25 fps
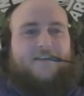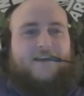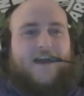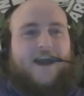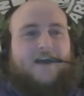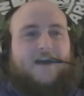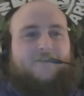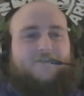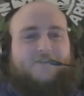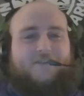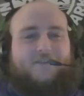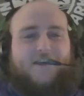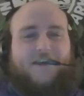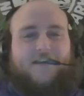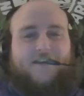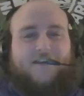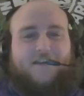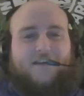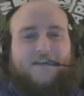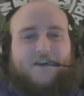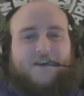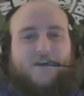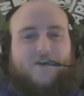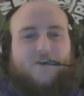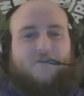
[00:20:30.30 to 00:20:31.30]
an
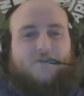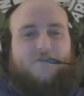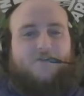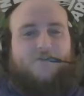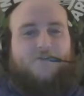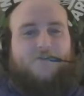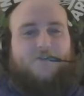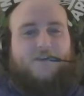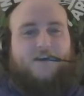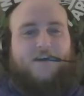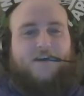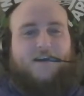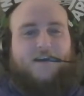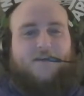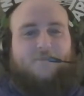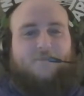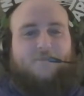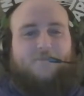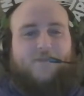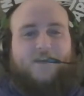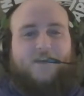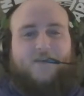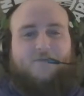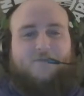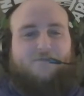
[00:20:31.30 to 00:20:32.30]
outstanding coach.
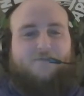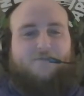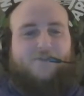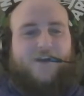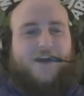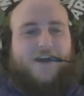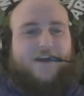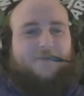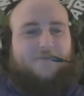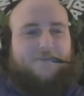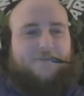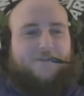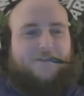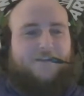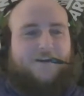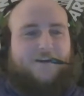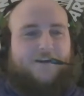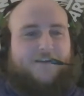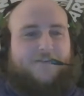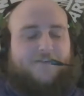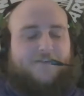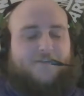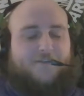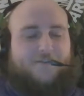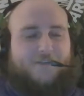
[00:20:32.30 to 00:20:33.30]
He was flying with a
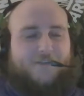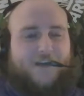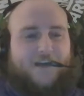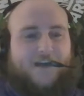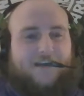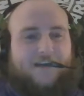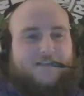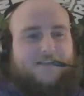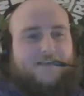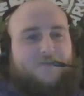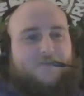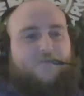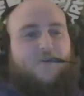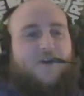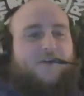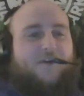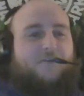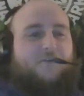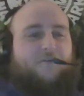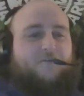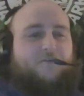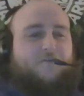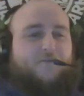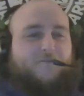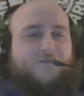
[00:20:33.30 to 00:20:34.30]
lot of those guys he
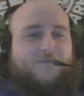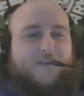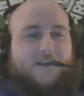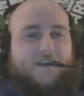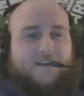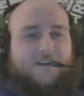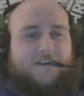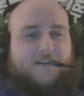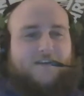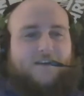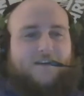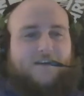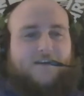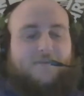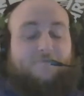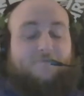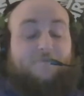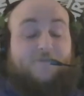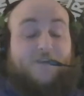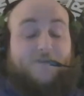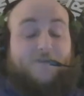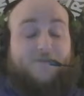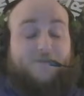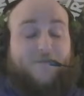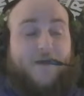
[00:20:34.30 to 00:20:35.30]
brought over from
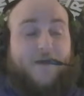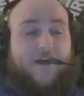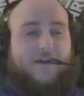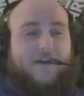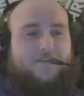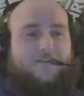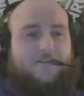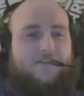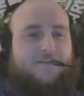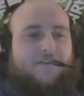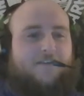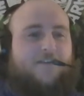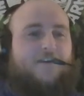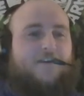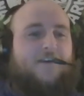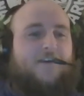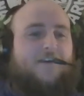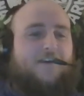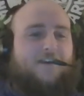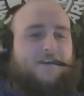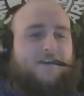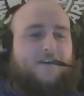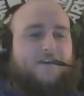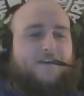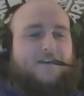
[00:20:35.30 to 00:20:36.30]
James Madison.
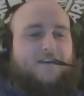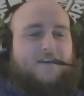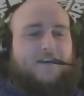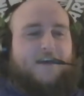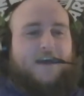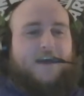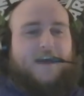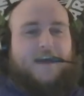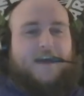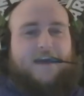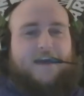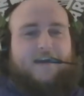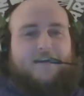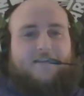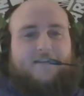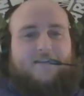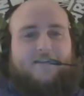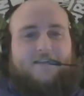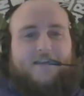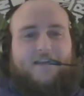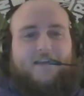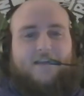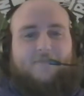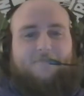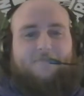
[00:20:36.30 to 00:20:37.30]

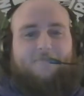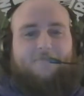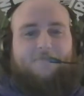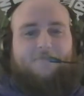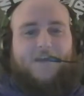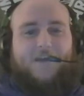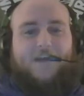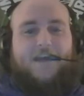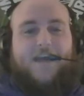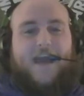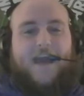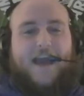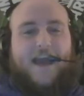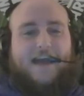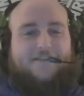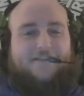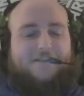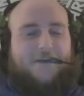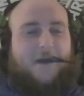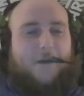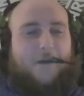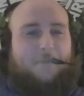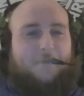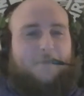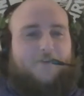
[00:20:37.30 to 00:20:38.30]
And he has
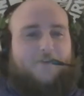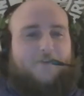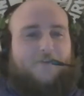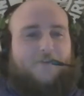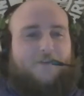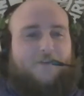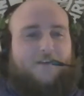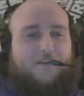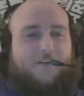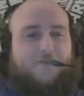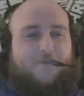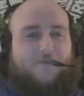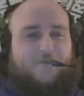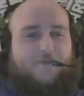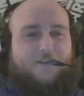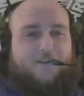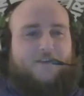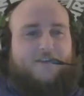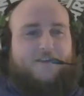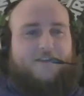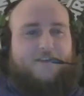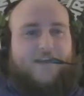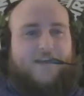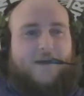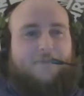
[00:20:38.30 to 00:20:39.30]
the opportunity to
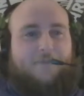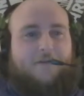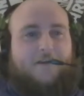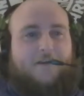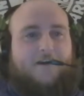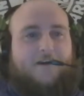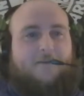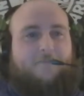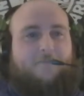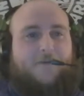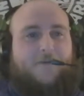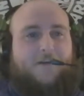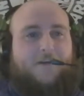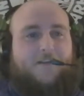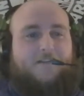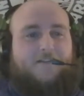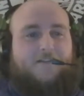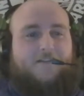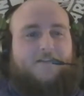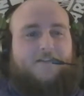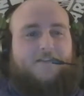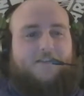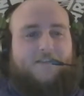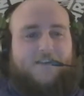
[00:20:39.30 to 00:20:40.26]
really step it up and,